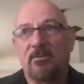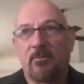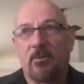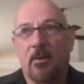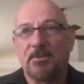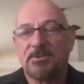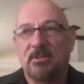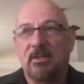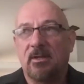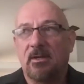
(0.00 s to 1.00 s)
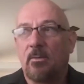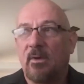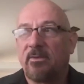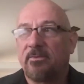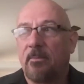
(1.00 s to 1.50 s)
for almost a year
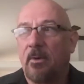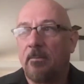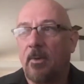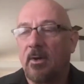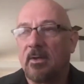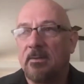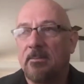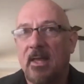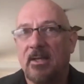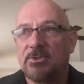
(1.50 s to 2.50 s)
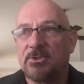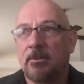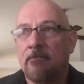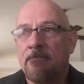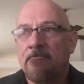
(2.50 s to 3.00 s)
with our marketing
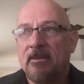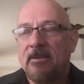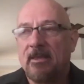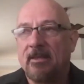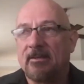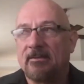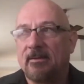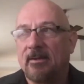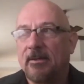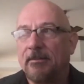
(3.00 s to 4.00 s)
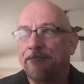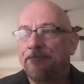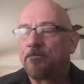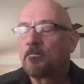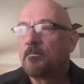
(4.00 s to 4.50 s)
manager in
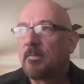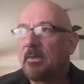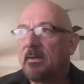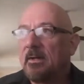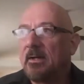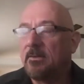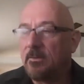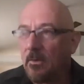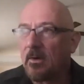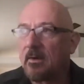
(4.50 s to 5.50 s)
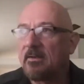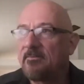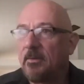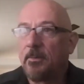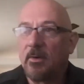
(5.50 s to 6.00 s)
New York.
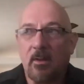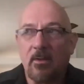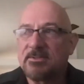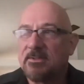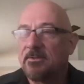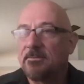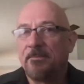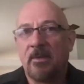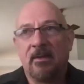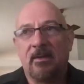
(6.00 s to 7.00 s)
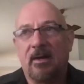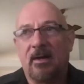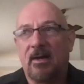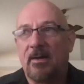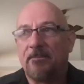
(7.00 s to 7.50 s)
Feel pretty close to
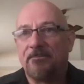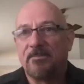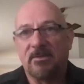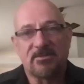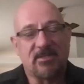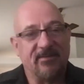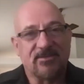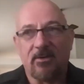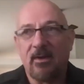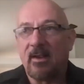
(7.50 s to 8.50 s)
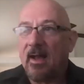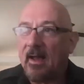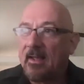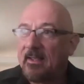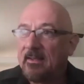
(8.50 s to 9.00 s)
him. Steve's a great
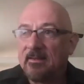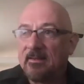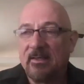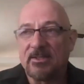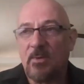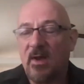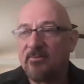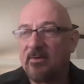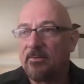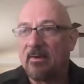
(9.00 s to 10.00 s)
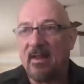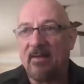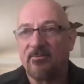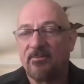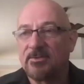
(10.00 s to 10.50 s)
guy. He and his wife are getting ready to
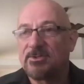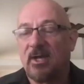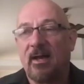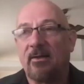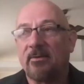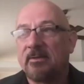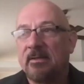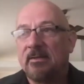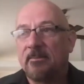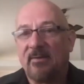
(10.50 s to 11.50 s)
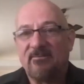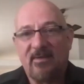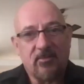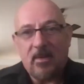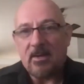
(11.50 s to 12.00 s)
have their first child. I've
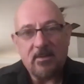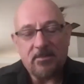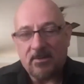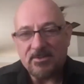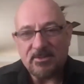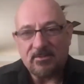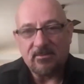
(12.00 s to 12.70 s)
never met him in person.